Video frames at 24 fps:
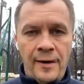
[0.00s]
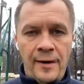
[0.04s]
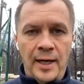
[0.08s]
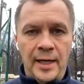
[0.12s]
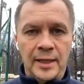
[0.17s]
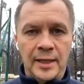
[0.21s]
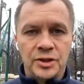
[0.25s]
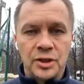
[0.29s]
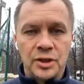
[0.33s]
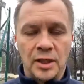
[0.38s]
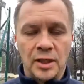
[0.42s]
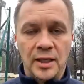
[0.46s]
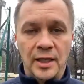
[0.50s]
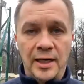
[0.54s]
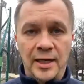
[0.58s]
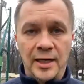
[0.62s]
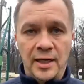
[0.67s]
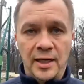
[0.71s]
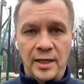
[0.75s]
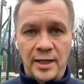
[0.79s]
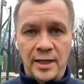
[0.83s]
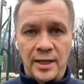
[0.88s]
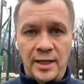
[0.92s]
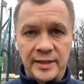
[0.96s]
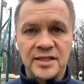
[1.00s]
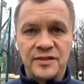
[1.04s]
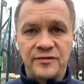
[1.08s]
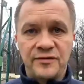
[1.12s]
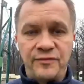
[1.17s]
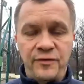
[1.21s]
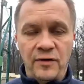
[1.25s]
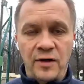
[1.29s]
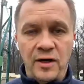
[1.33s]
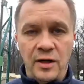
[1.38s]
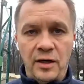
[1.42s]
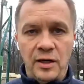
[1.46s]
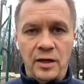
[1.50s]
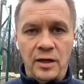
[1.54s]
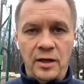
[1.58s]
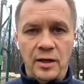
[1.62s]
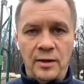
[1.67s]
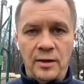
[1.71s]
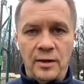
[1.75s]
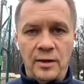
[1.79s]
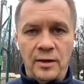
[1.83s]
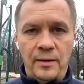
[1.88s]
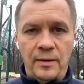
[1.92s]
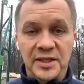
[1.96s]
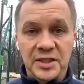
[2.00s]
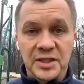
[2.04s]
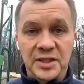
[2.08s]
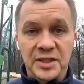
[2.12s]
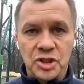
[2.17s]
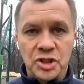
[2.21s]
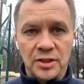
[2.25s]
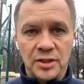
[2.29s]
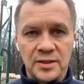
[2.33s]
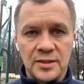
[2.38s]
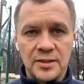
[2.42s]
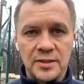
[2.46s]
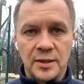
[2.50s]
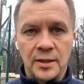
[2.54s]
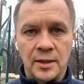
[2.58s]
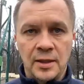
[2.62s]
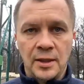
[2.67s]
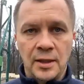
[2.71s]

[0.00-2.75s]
at least for politicians,